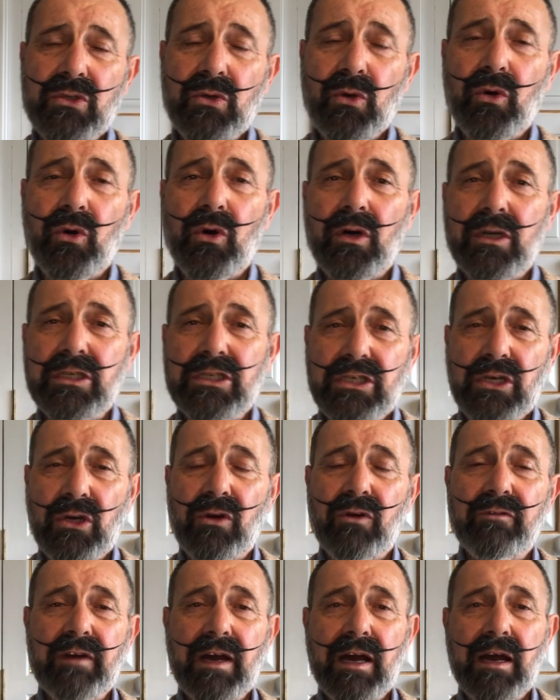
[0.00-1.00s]
or
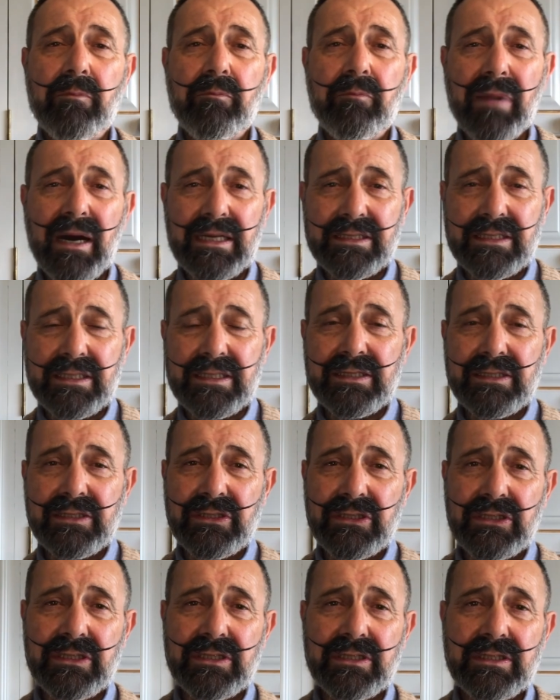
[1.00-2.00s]
silver
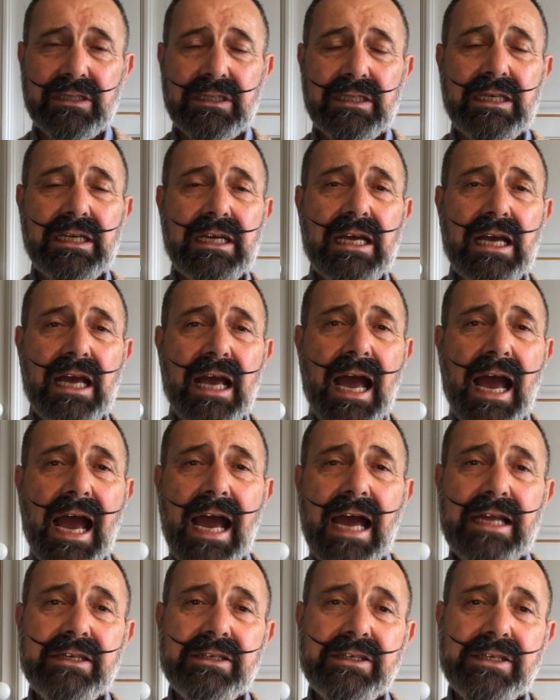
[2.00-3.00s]
buttons.
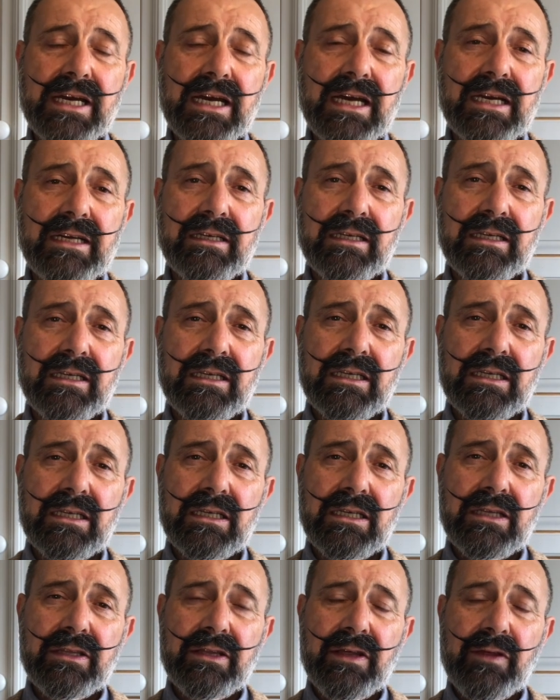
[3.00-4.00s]
And
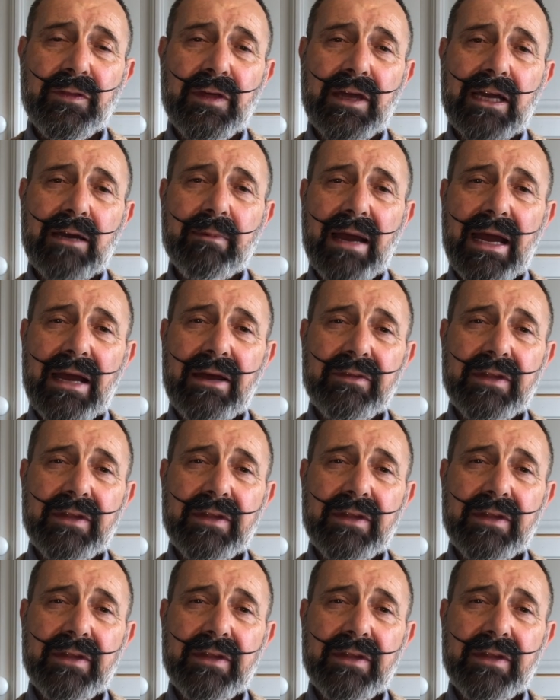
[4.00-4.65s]
the thing about